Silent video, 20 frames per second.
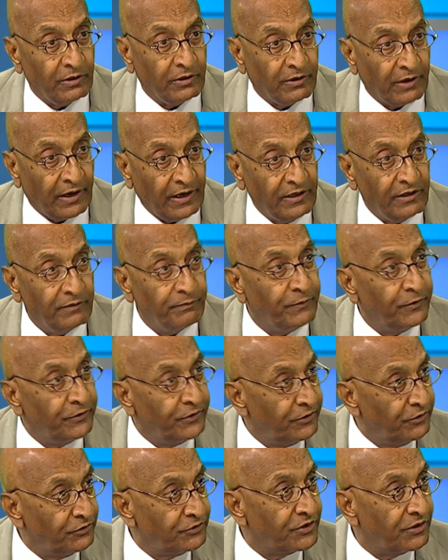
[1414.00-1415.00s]
grain
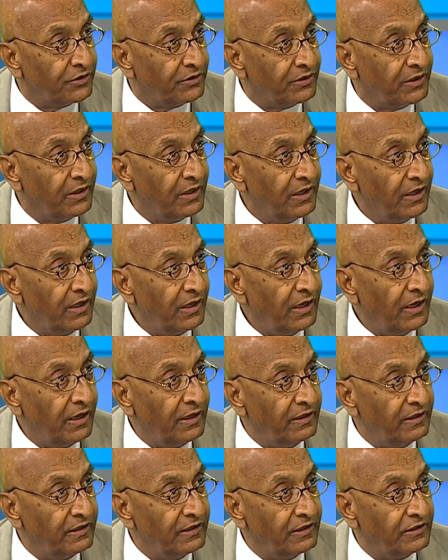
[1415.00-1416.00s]
producer
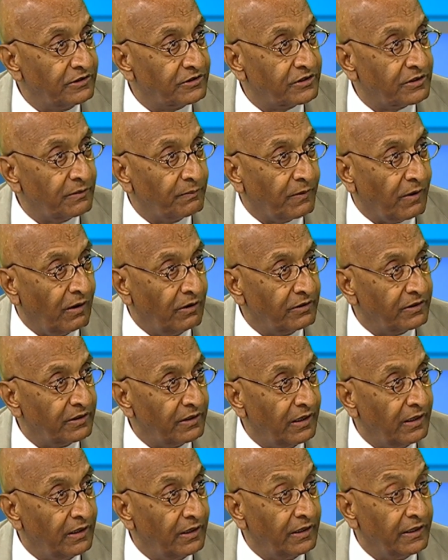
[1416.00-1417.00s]
in
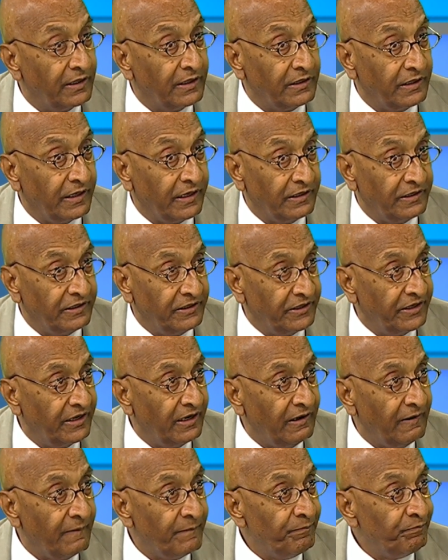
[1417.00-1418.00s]
subcontinent in
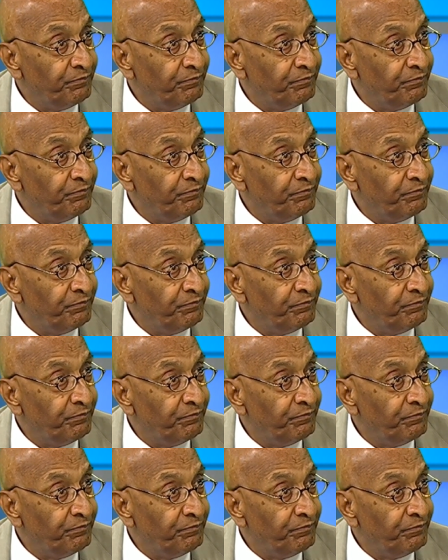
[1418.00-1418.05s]
India,